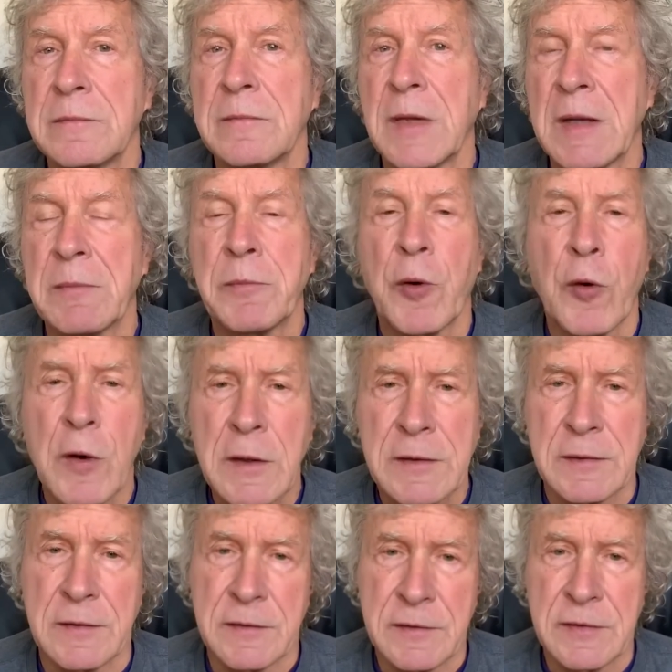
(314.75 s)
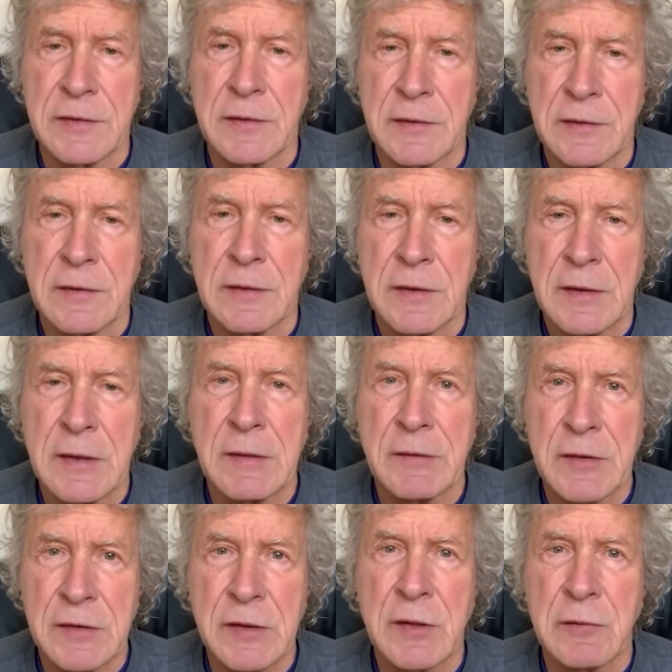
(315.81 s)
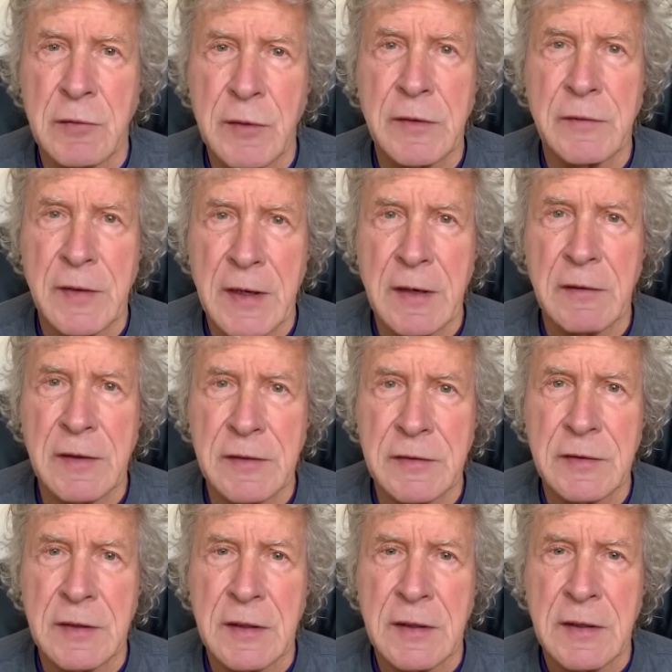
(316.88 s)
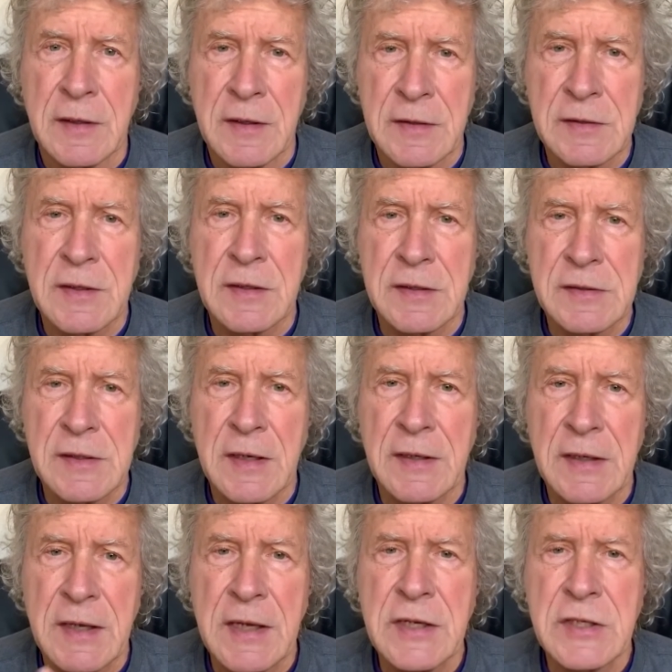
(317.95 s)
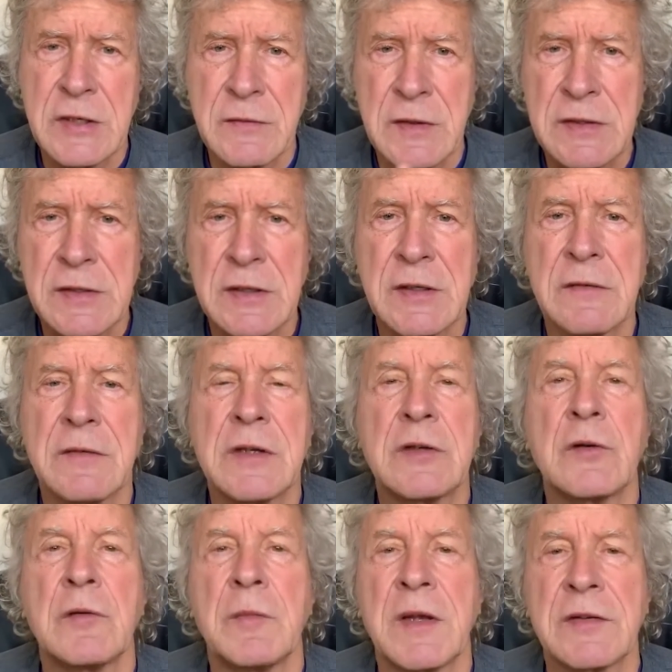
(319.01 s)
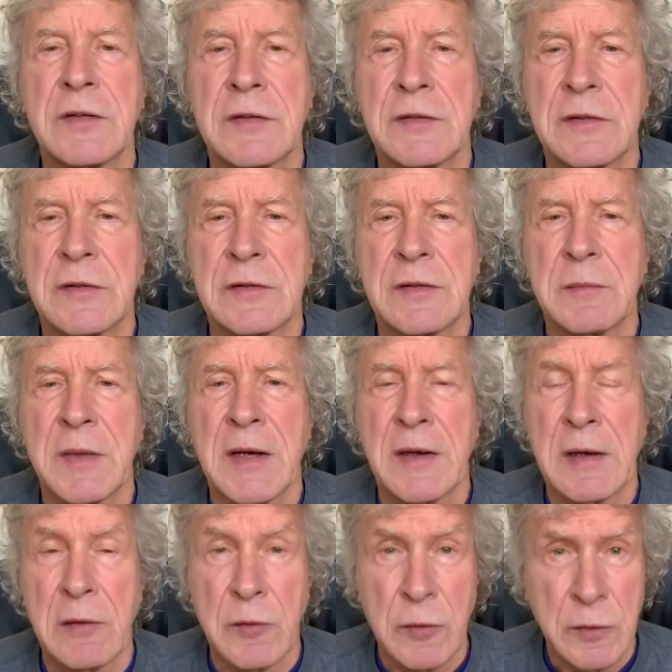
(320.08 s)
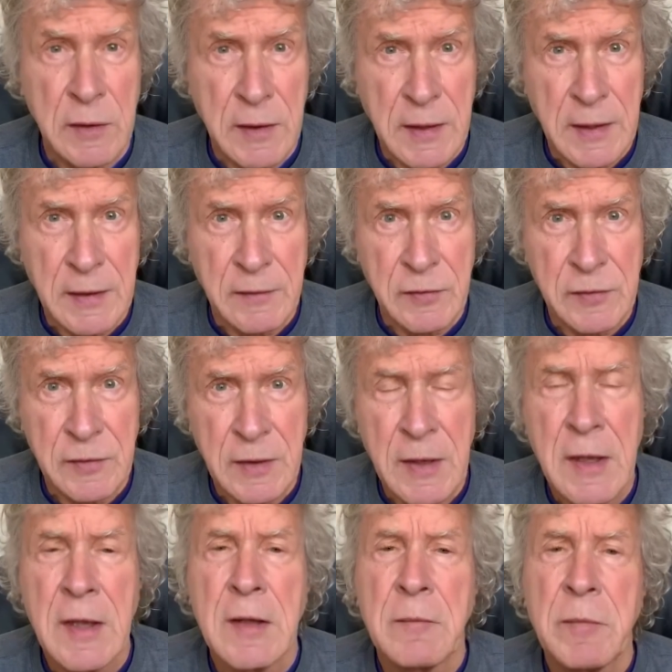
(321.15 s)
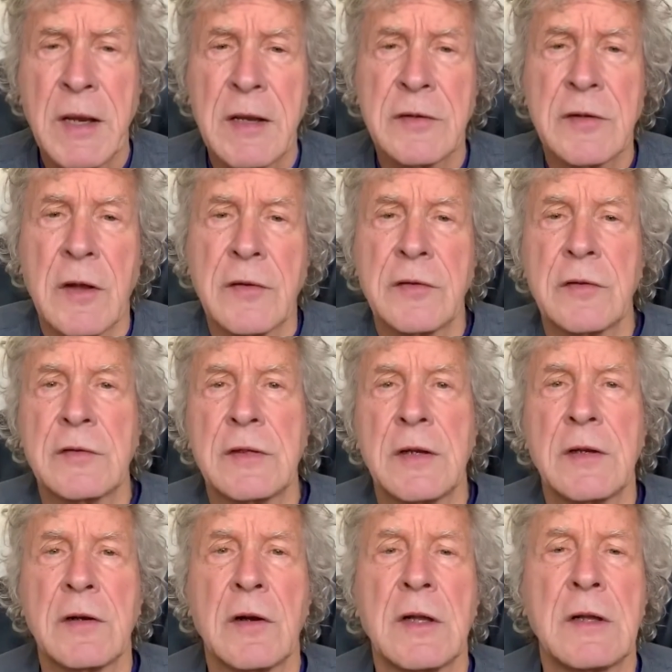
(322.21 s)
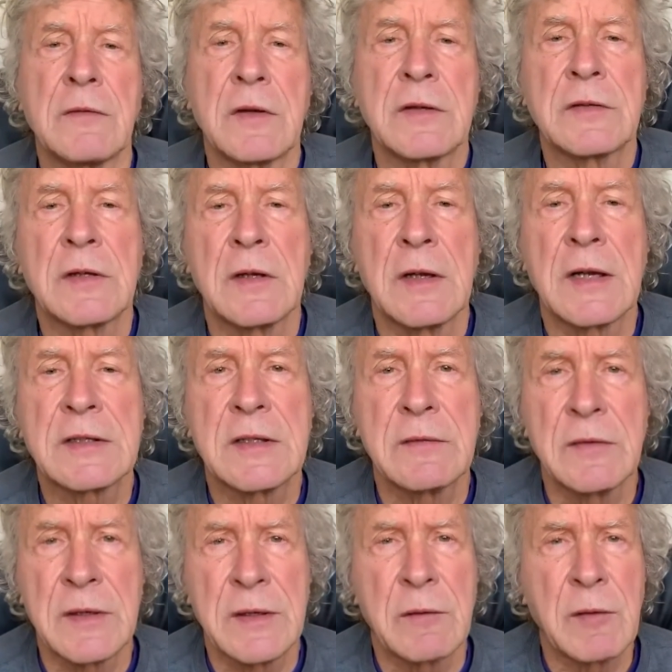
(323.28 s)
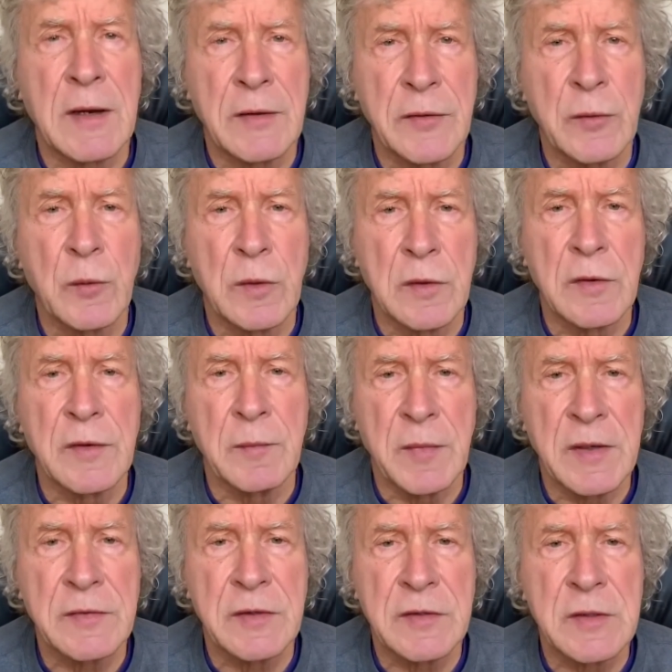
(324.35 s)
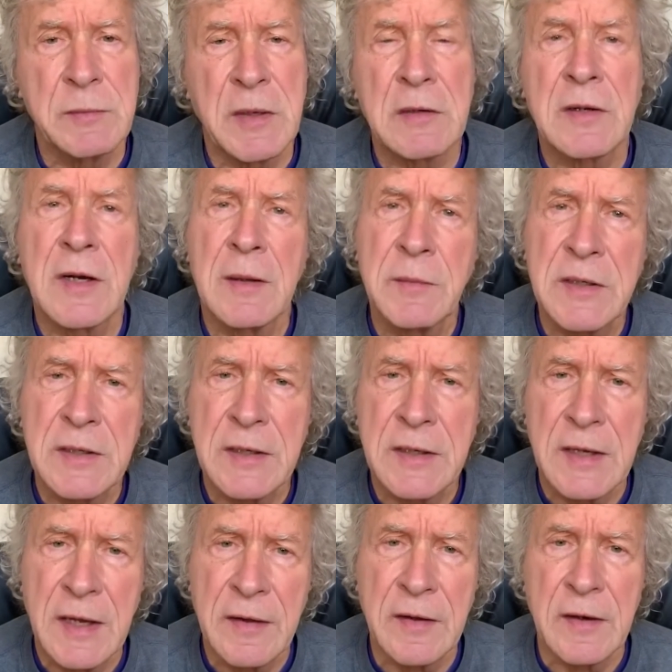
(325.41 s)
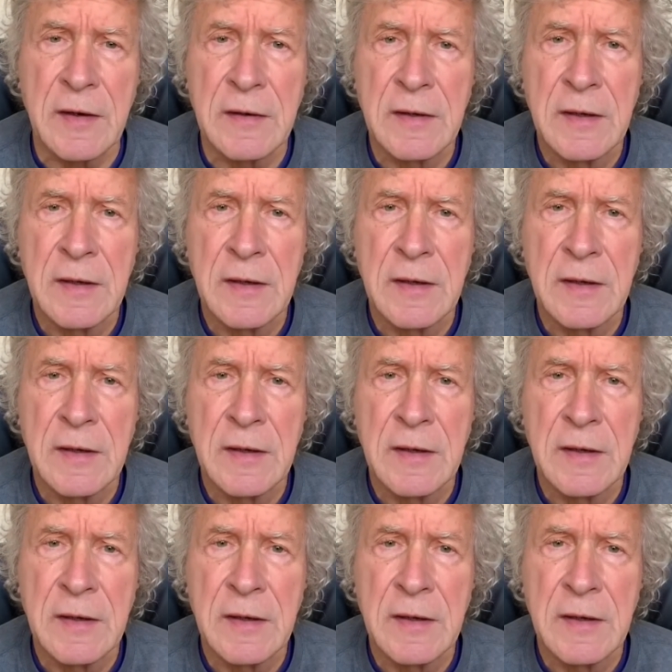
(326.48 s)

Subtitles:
importance of this coronavirus is that it's sending each of us individual messages about our own lives, but it's also sending all of us collectively around the world a message about coming together.